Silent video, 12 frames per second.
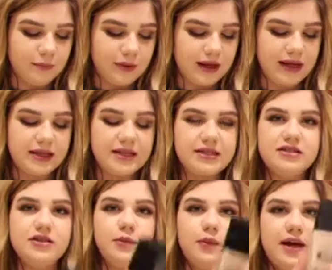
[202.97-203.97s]
But this
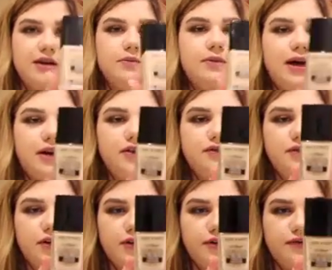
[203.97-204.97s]
is the Wet n Wild
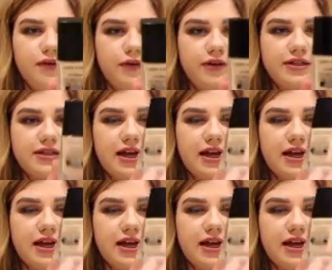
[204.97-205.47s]
Photo Focus.